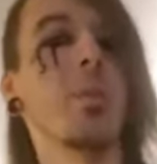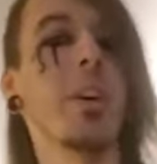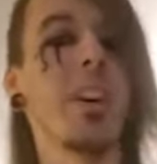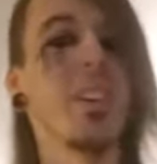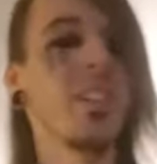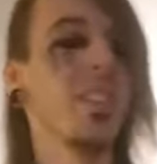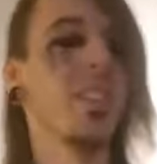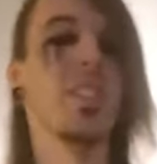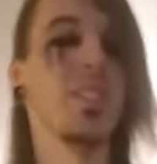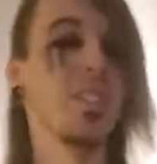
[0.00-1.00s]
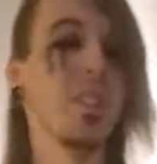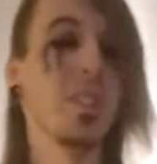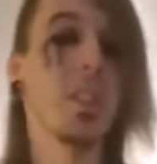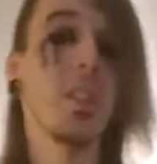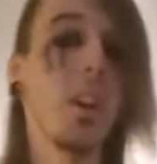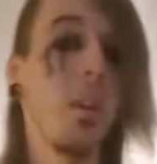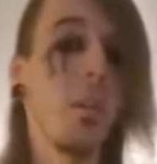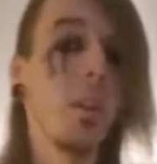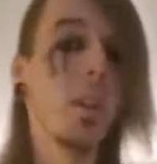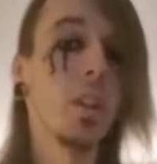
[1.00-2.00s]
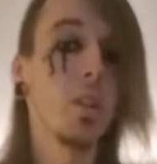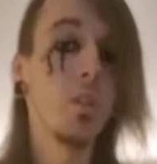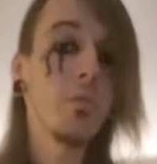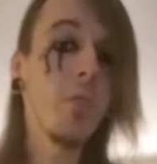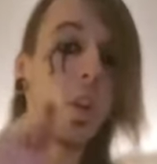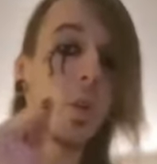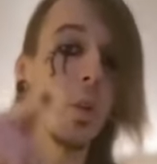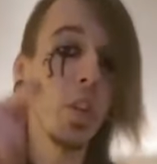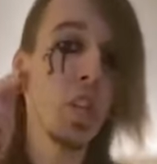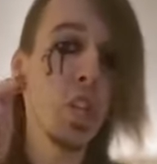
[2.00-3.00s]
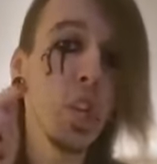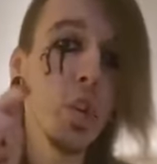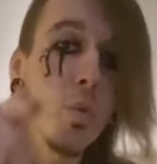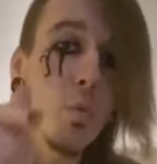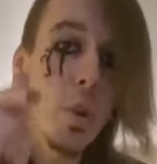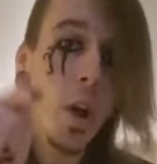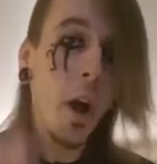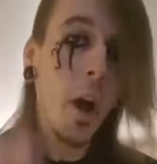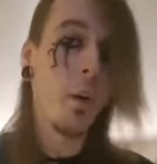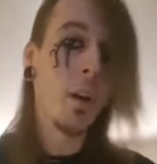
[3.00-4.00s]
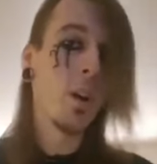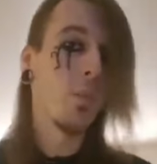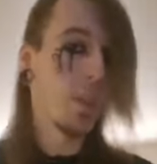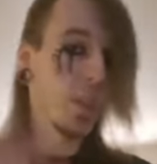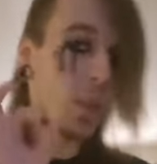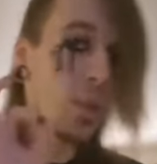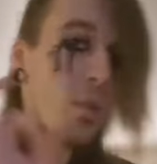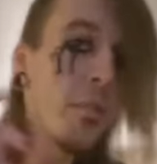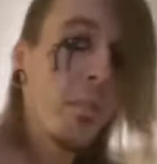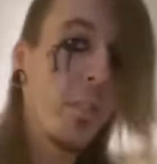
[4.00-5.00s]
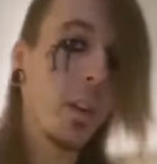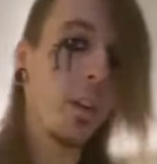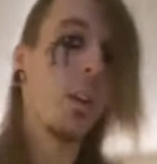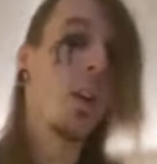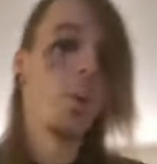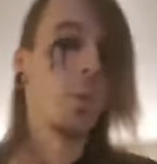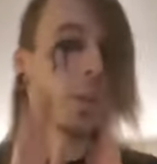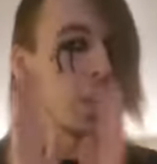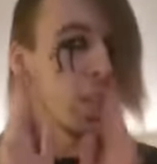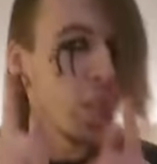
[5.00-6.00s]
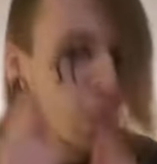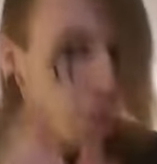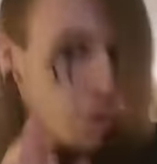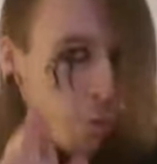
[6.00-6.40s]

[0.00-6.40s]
way. No, you don't. You follow what you know, what you feel, what you